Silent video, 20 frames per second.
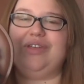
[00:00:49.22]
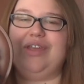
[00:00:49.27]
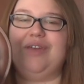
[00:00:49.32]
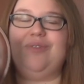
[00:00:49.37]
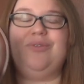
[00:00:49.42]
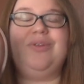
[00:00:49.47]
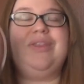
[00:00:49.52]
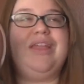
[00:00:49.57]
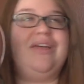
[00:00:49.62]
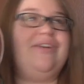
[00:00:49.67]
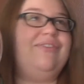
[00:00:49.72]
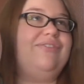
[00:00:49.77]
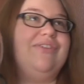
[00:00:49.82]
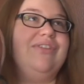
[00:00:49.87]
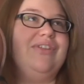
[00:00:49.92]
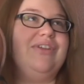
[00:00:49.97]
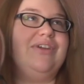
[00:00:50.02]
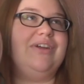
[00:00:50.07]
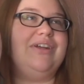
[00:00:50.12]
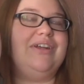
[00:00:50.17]
you, without
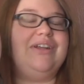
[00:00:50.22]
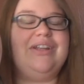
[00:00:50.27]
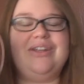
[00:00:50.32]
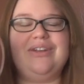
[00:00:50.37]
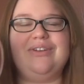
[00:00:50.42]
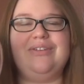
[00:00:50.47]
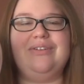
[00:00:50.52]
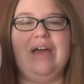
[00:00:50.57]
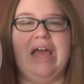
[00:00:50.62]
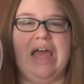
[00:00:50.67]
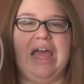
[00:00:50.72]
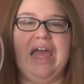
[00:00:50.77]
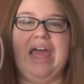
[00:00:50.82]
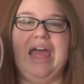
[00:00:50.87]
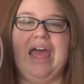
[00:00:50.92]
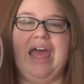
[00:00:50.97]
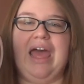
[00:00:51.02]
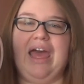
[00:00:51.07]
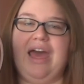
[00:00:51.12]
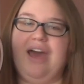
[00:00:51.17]
further ado,
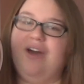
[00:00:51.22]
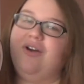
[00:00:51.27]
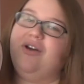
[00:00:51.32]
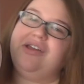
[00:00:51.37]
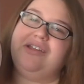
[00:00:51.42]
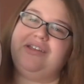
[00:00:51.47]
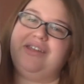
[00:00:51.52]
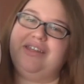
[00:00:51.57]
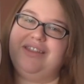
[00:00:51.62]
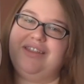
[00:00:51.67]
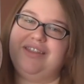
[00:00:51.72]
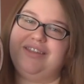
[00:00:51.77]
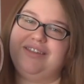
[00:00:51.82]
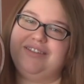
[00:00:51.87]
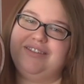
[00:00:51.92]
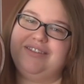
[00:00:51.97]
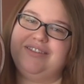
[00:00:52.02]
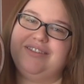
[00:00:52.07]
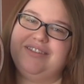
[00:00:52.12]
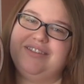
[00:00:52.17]
how I did
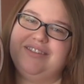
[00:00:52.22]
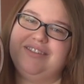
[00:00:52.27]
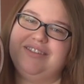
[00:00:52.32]
this.